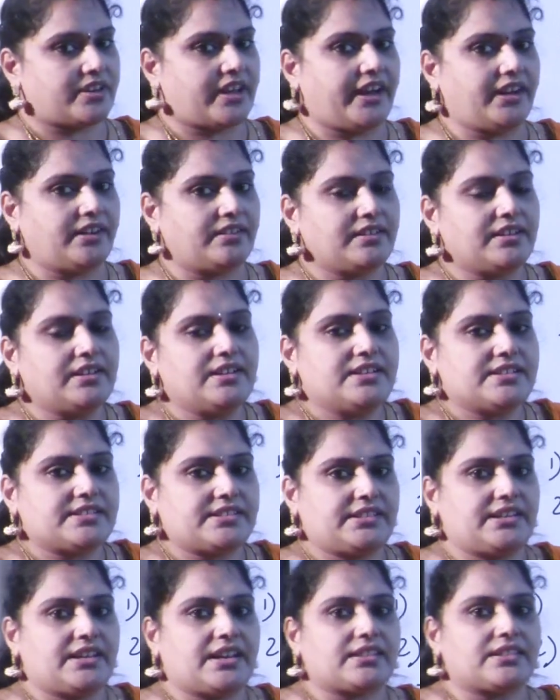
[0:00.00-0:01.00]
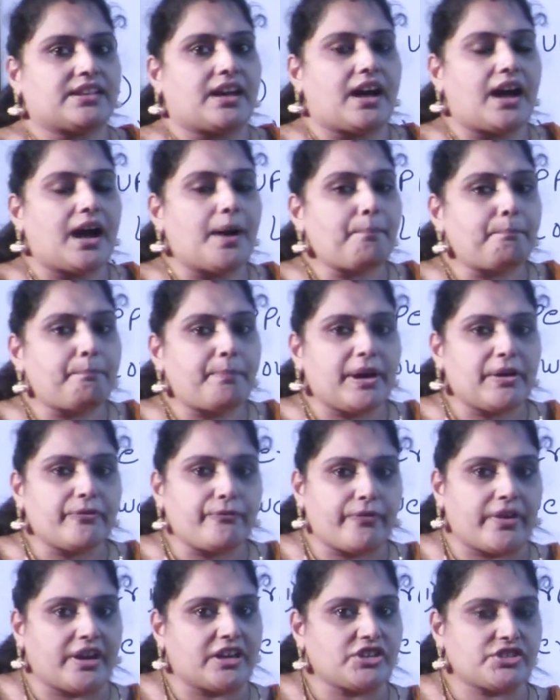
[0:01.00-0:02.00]
right? So here the upper
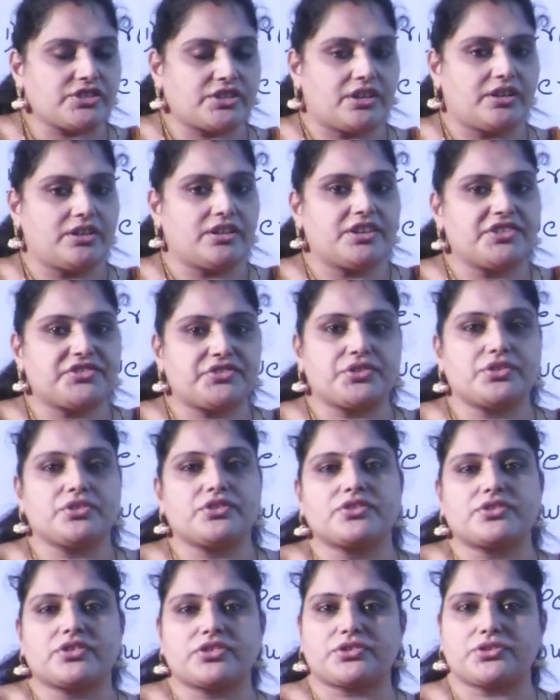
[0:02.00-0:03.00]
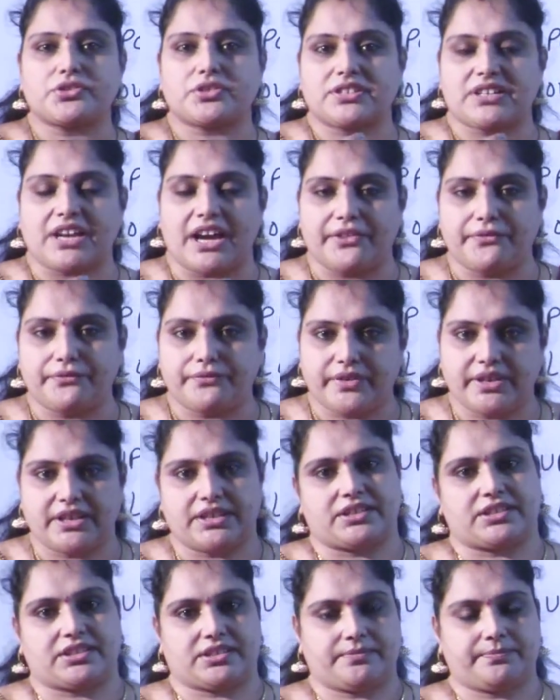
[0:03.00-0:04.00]
function is used to
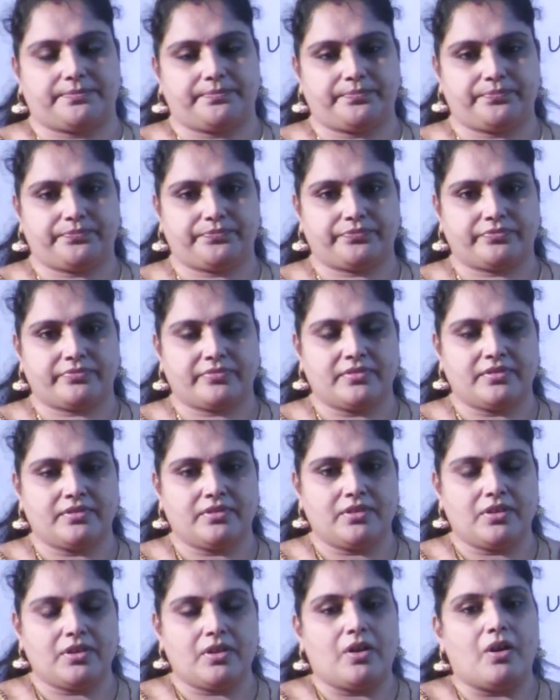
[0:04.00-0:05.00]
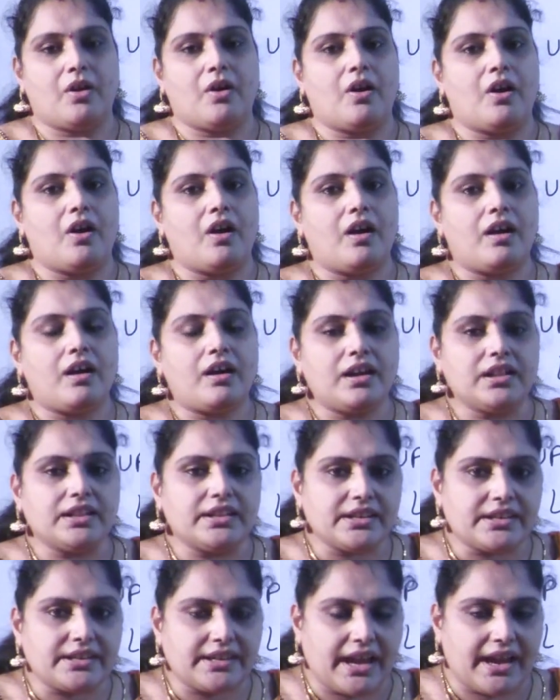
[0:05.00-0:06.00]
convert all
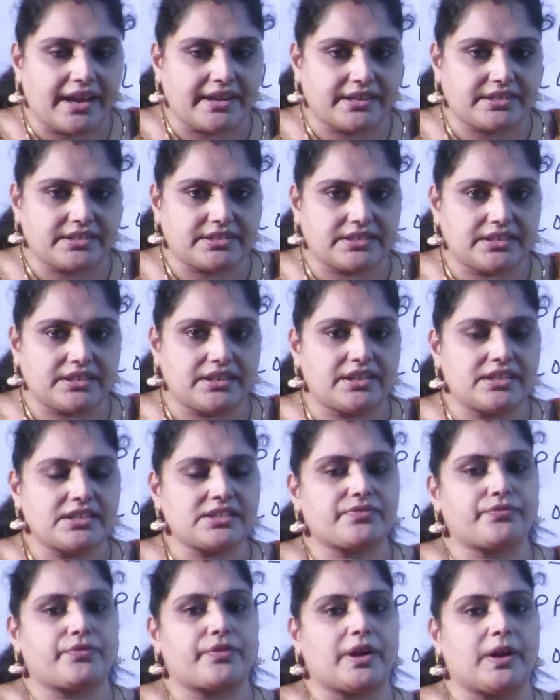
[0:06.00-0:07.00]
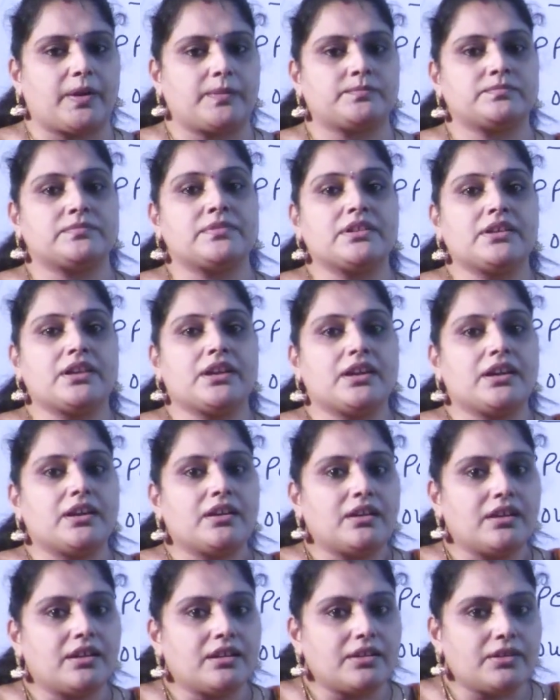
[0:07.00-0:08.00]
the characters from
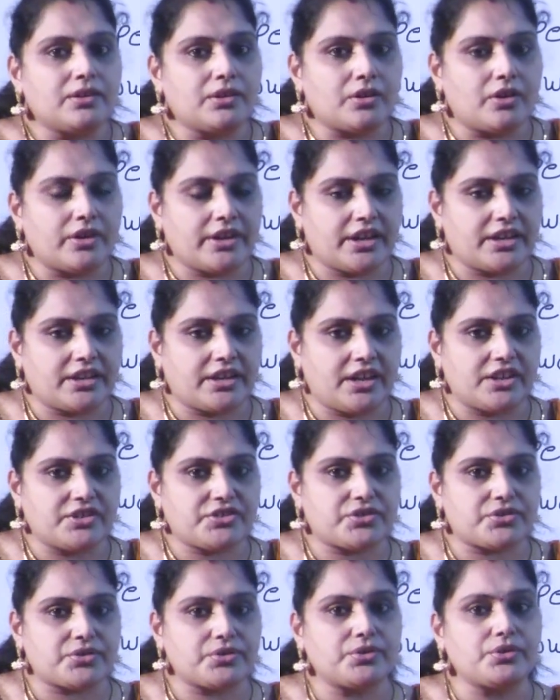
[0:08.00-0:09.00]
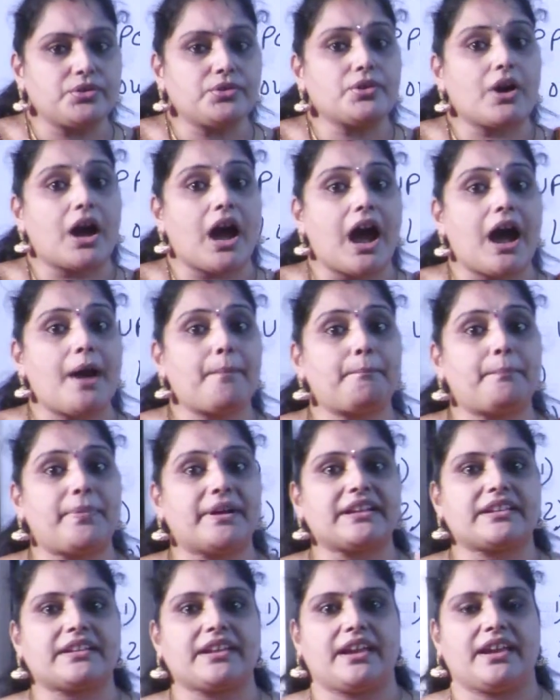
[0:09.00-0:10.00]
lowercase to
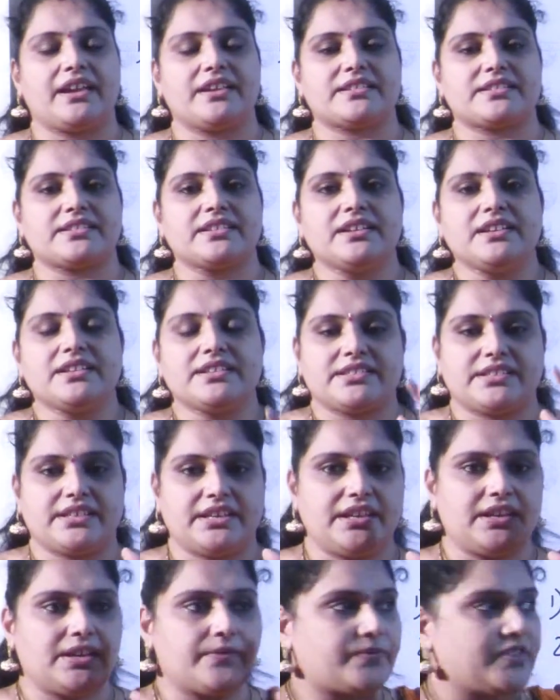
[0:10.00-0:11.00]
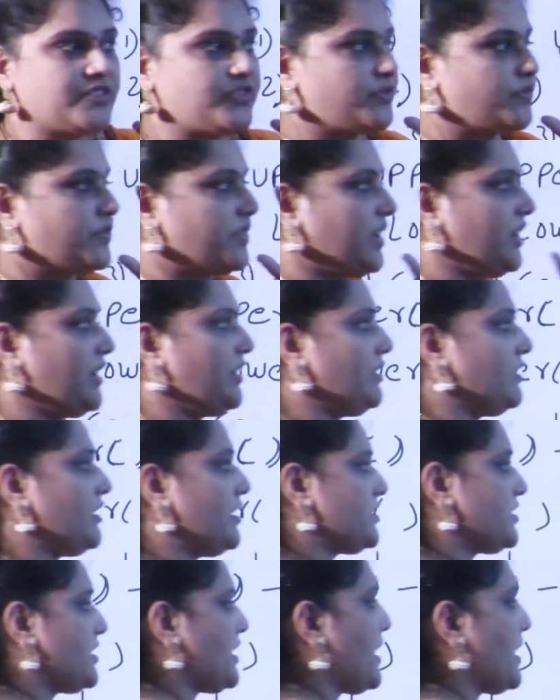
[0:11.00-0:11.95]
uppercase. See, if the string is in